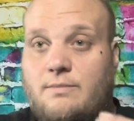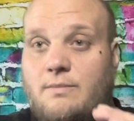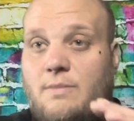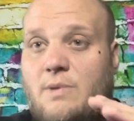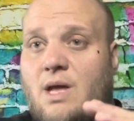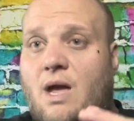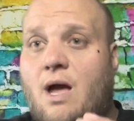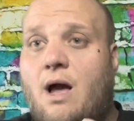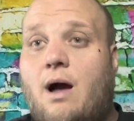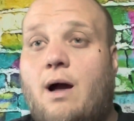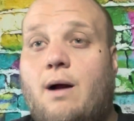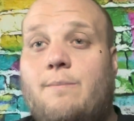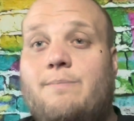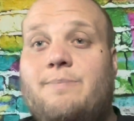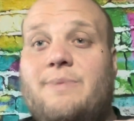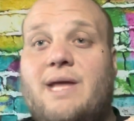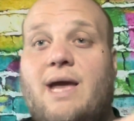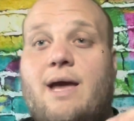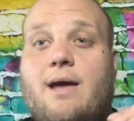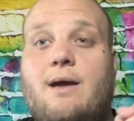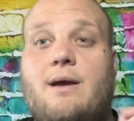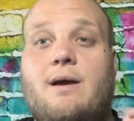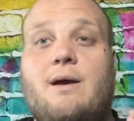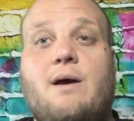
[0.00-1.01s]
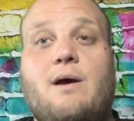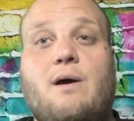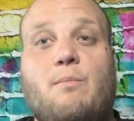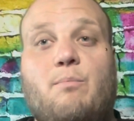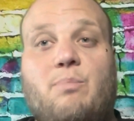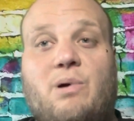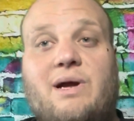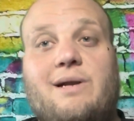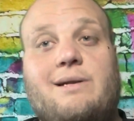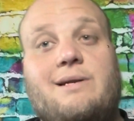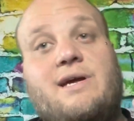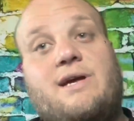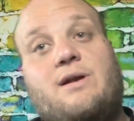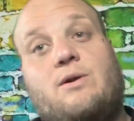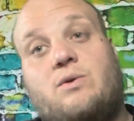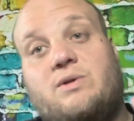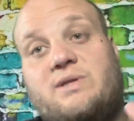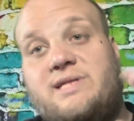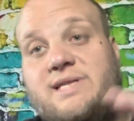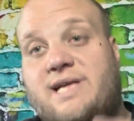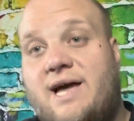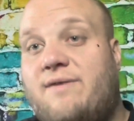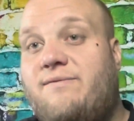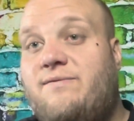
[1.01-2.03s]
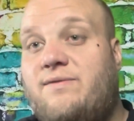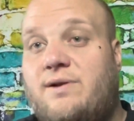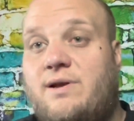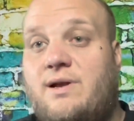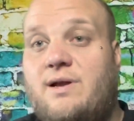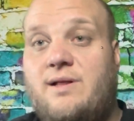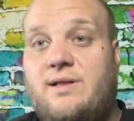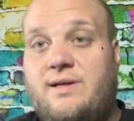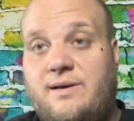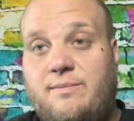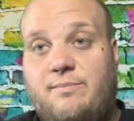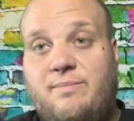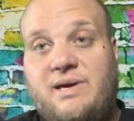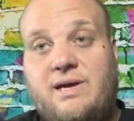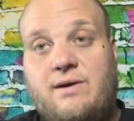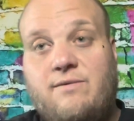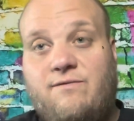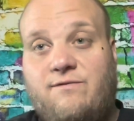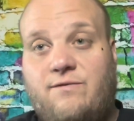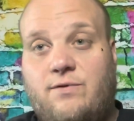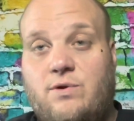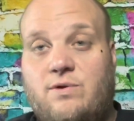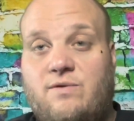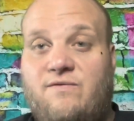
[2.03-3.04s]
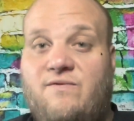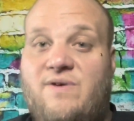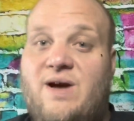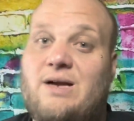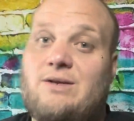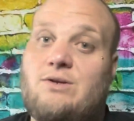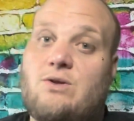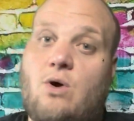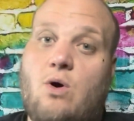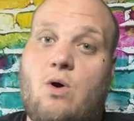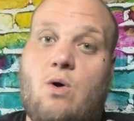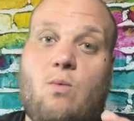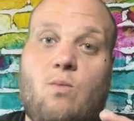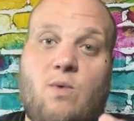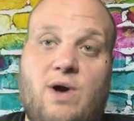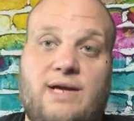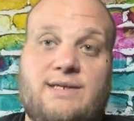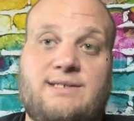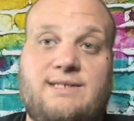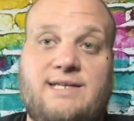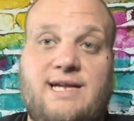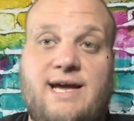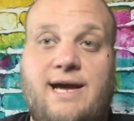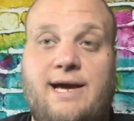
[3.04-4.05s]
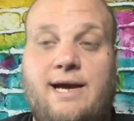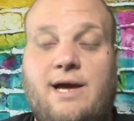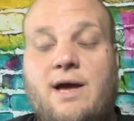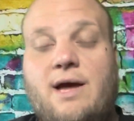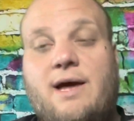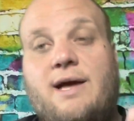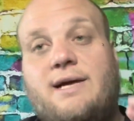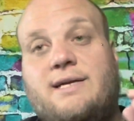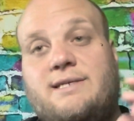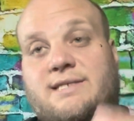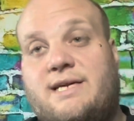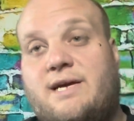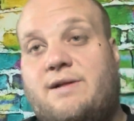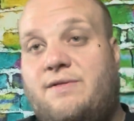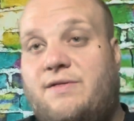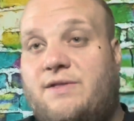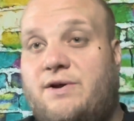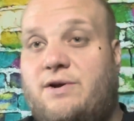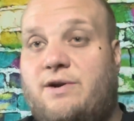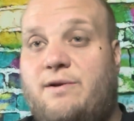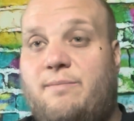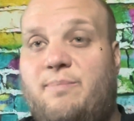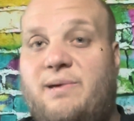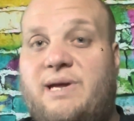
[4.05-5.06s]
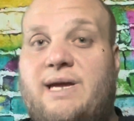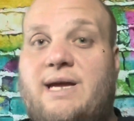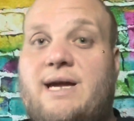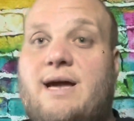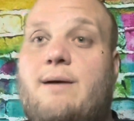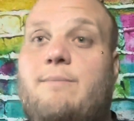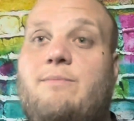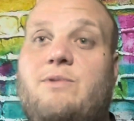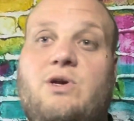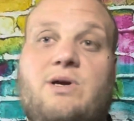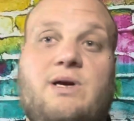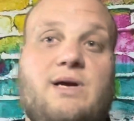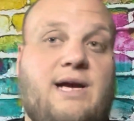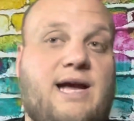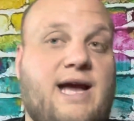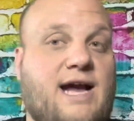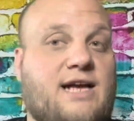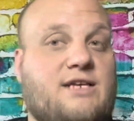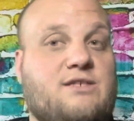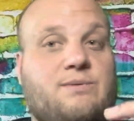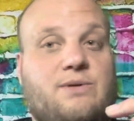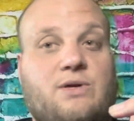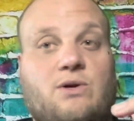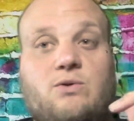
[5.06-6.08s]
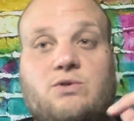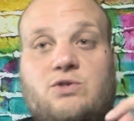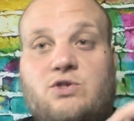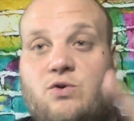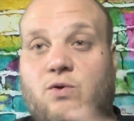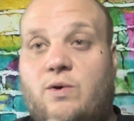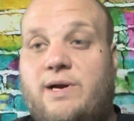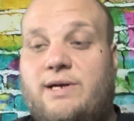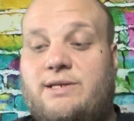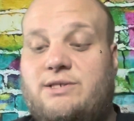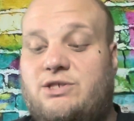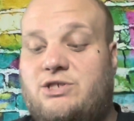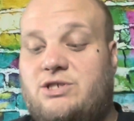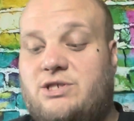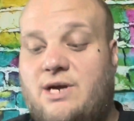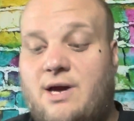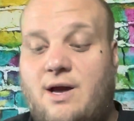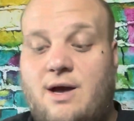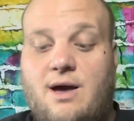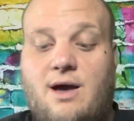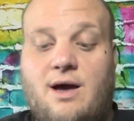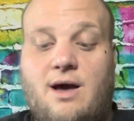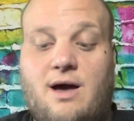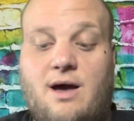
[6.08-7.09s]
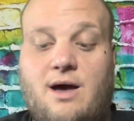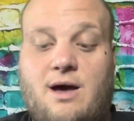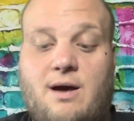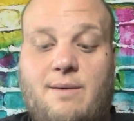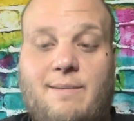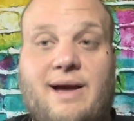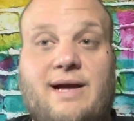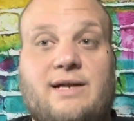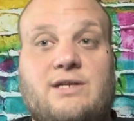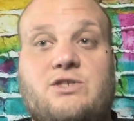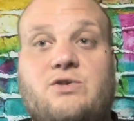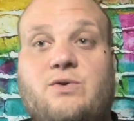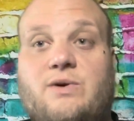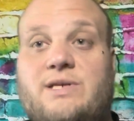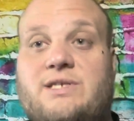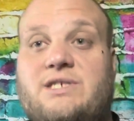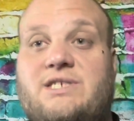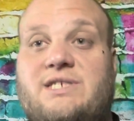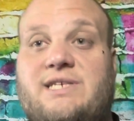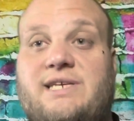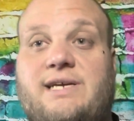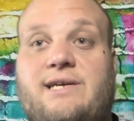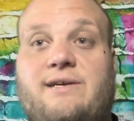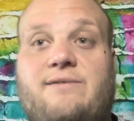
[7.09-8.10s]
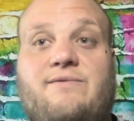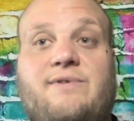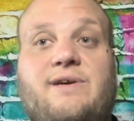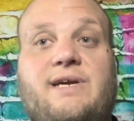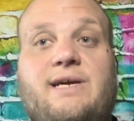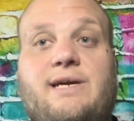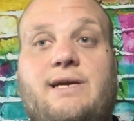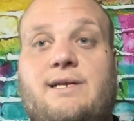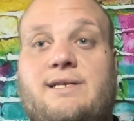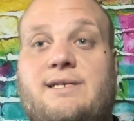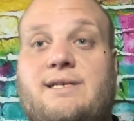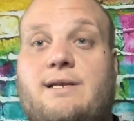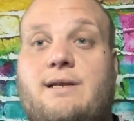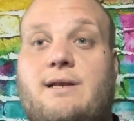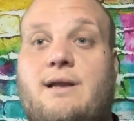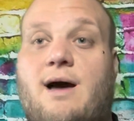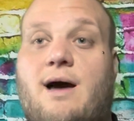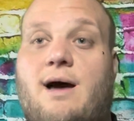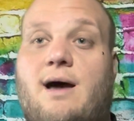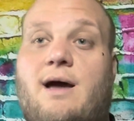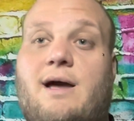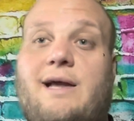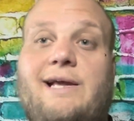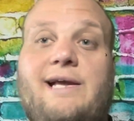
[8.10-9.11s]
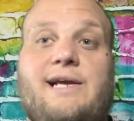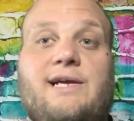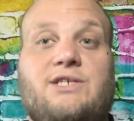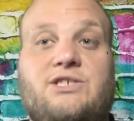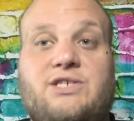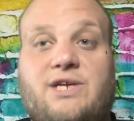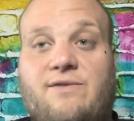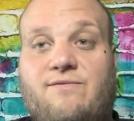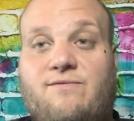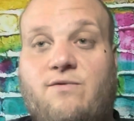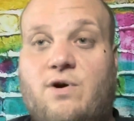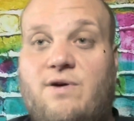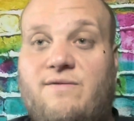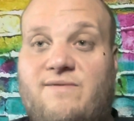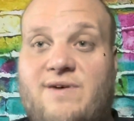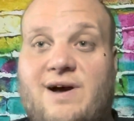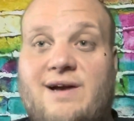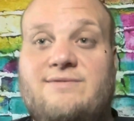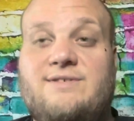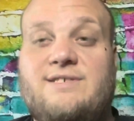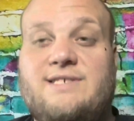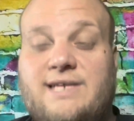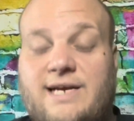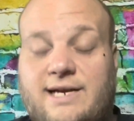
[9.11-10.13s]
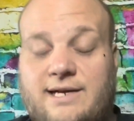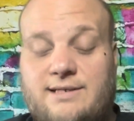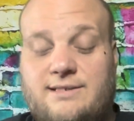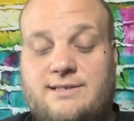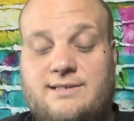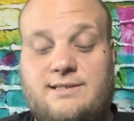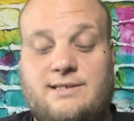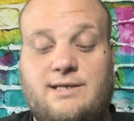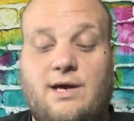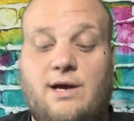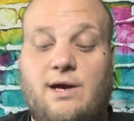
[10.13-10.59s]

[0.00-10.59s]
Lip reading: But it'll definitely be in full effect on Wednesday, 10:30 p.m. You can catch me on Twitch at Twitch TV, ENJ456.